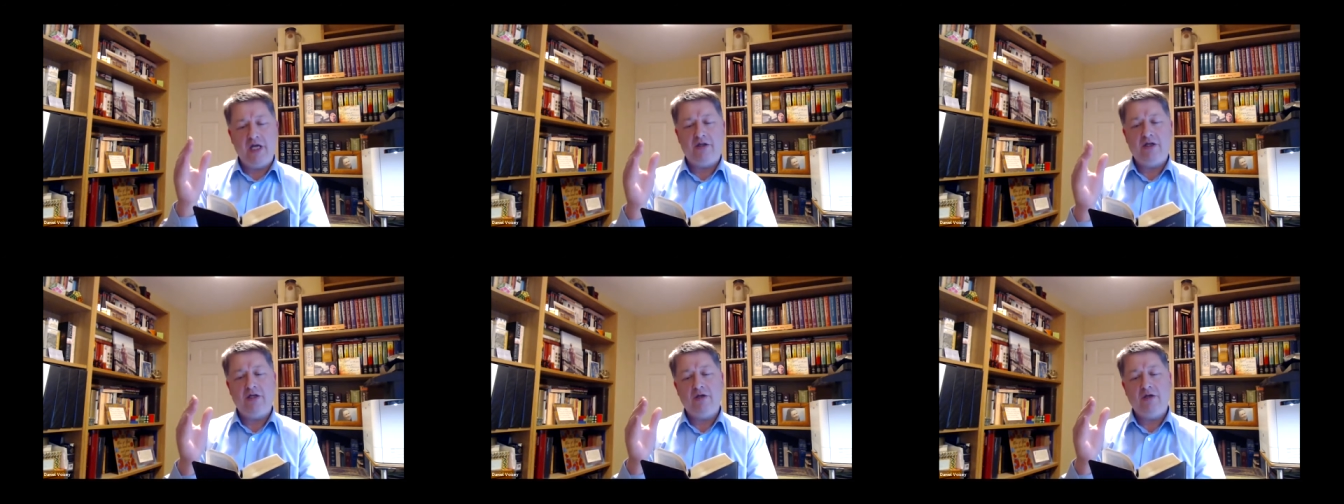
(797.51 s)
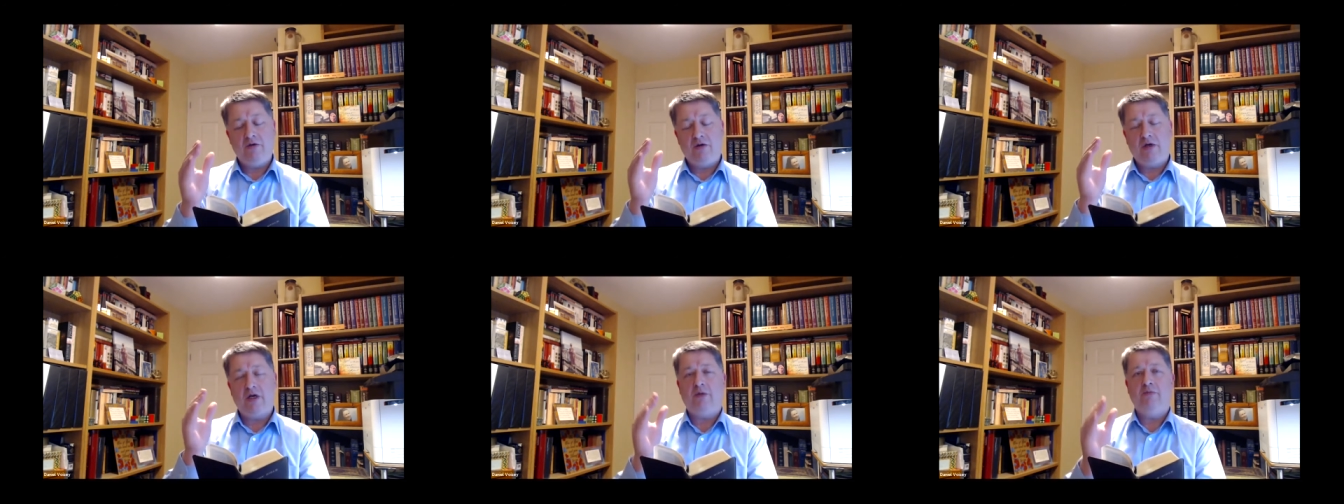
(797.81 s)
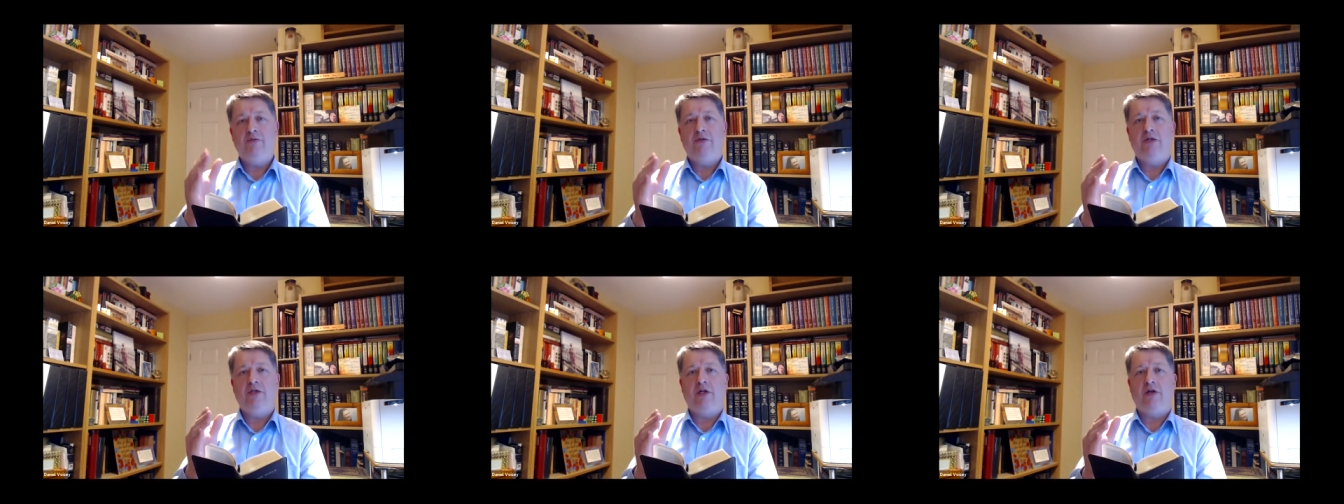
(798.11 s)
that you
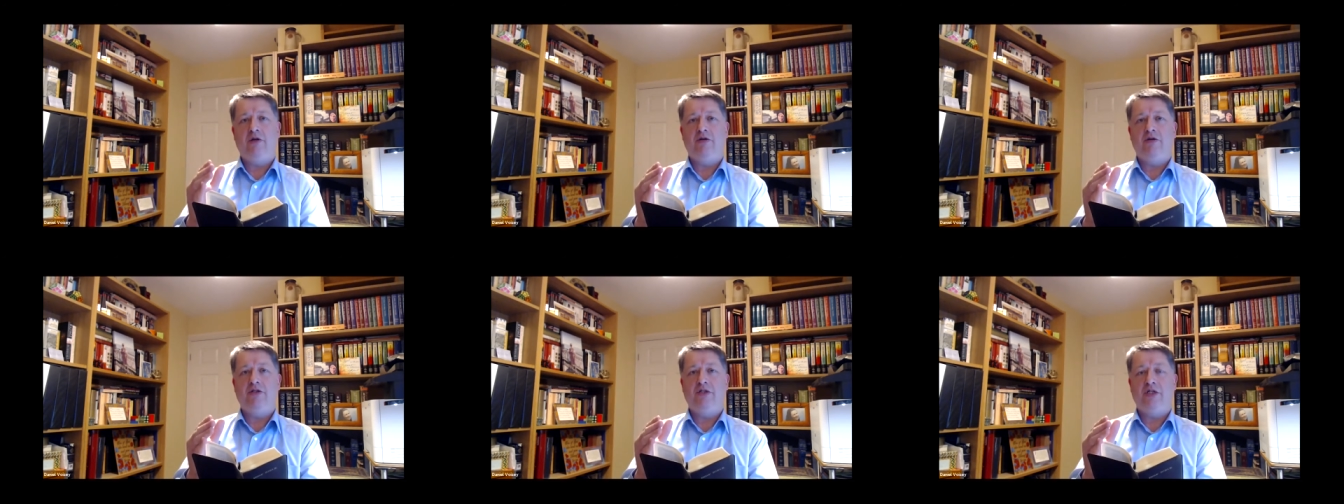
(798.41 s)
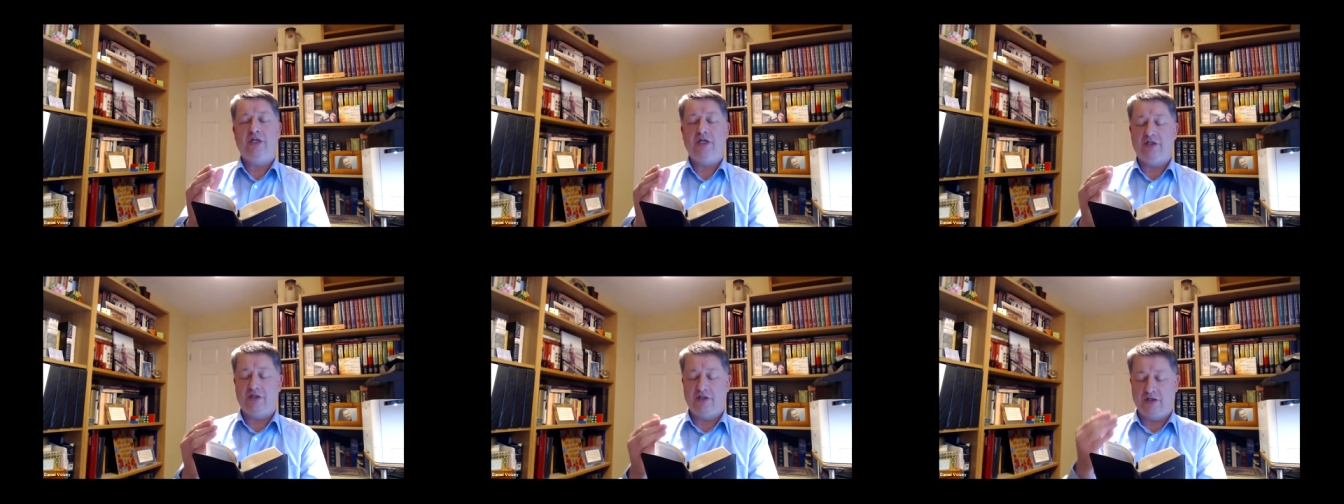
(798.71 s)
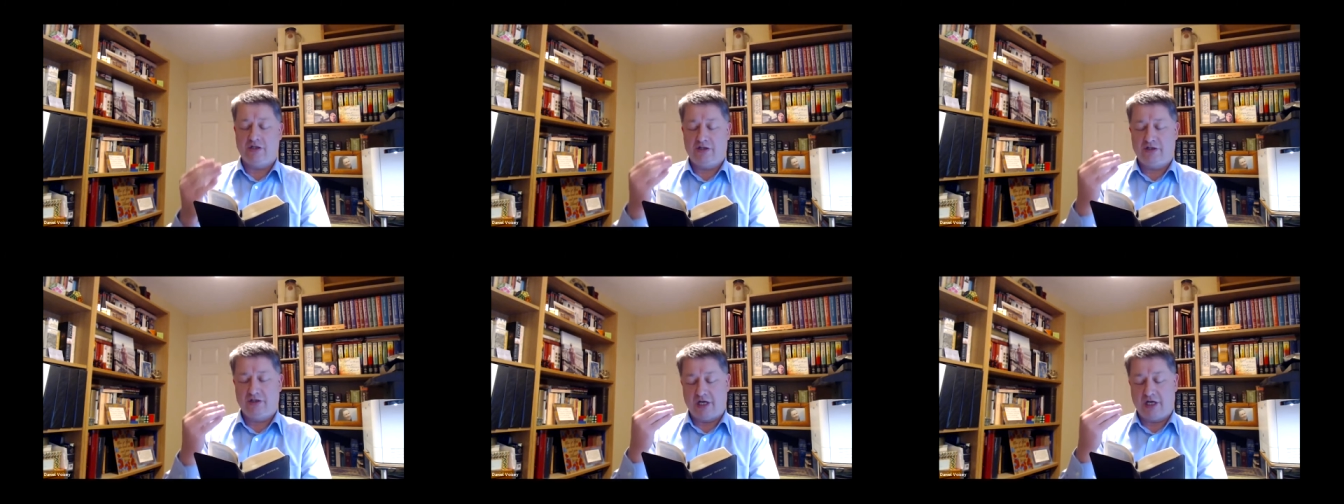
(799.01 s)
come to the Lord
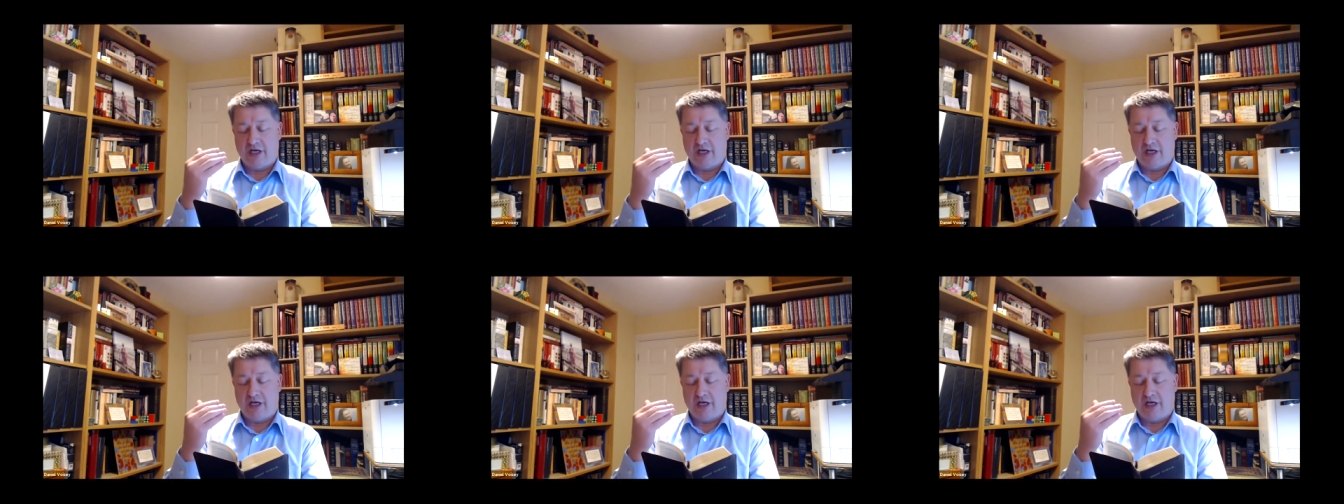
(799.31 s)
Jesus